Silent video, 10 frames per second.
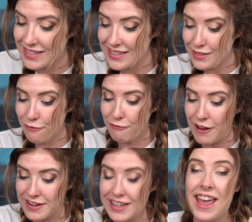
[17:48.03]
this is a
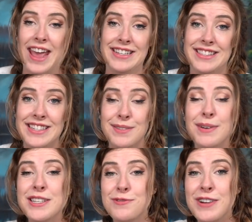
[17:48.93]
fun kit. This
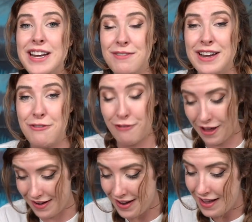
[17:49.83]
one is really, really
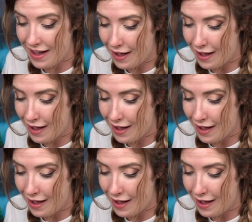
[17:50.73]
fun.